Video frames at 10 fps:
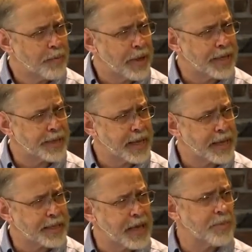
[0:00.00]
But he's saying
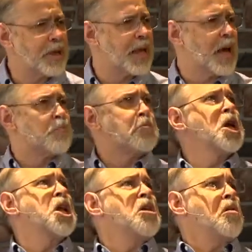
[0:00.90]
it's going to become
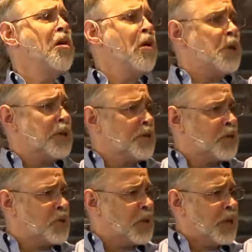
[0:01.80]

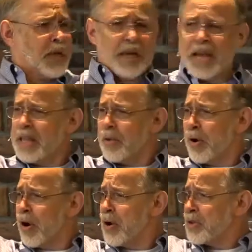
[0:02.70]
enormous, and the
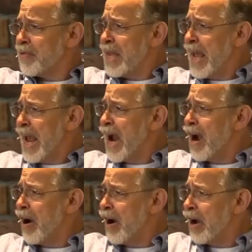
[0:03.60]
birds of the
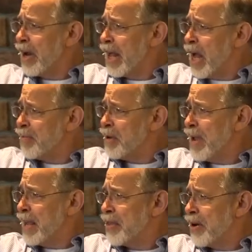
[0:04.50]
air are going to come and
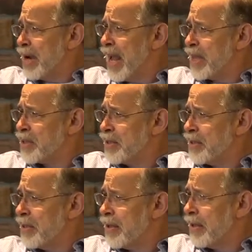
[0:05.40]
make their nests.
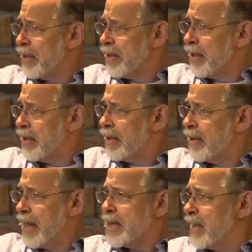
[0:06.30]

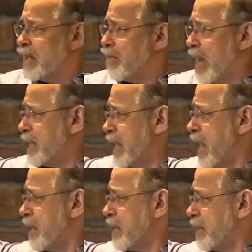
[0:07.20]
That doesn't make
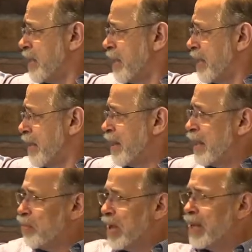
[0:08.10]
sense.
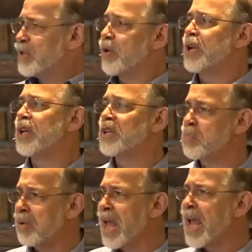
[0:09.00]
But he's already
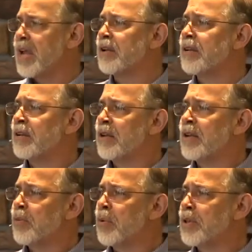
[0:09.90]
explained
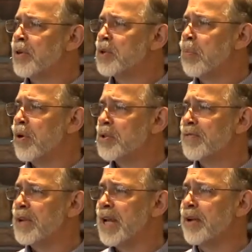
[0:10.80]
what those birds
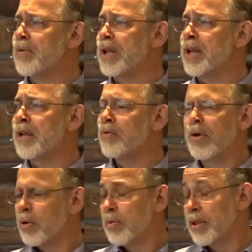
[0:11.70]
of iniquity,
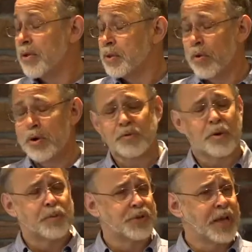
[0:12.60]
or what those birds
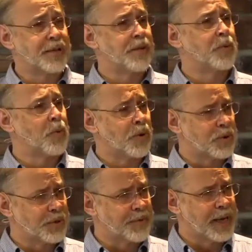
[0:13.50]
represent, the
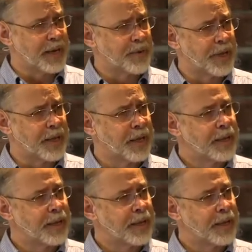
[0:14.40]
workers of iniquity.